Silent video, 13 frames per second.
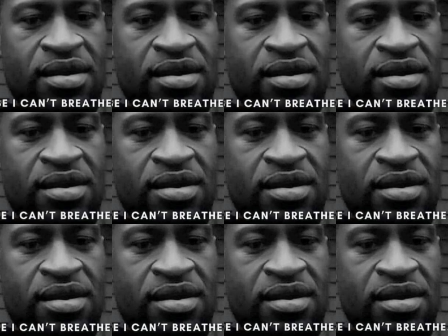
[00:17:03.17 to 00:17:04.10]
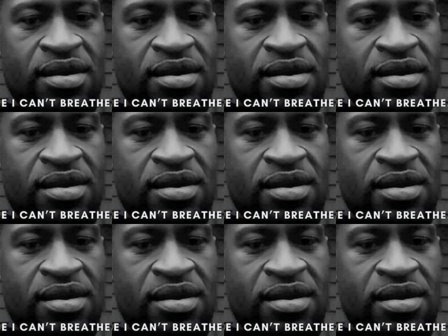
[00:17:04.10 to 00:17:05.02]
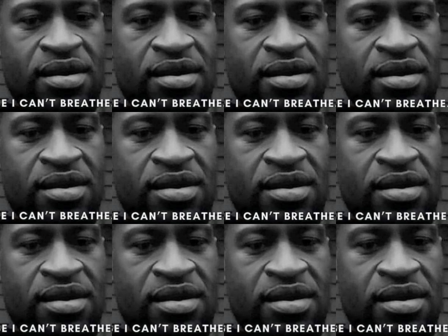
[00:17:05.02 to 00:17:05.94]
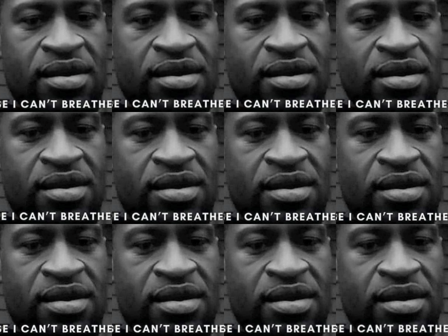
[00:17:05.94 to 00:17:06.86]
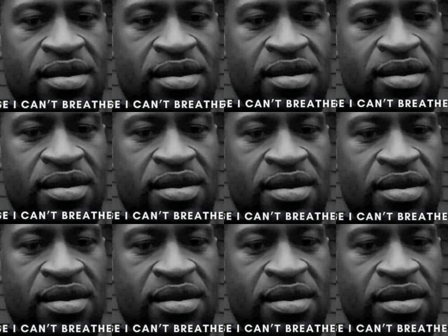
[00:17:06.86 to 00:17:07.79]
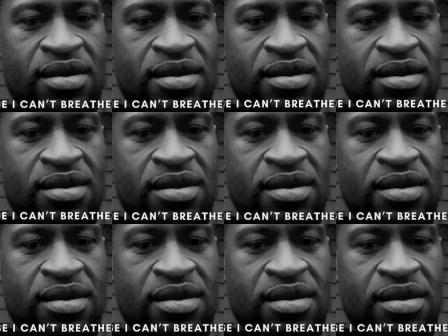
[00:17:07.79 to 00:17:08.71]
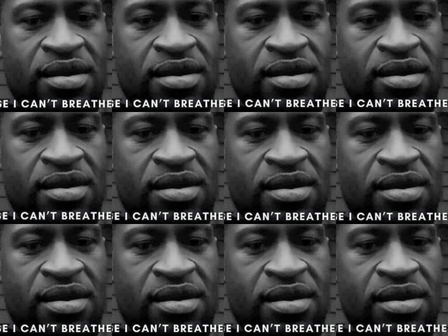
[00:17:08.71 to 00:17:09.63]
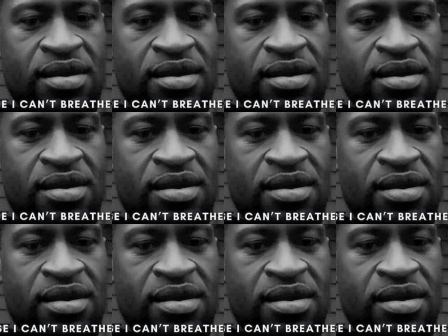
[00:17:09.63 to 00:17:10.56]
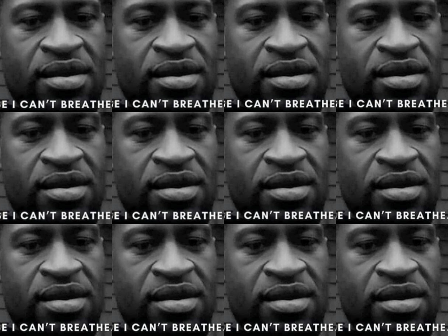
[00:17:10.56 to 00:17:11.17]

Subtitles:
No words are spoken by the person on screen.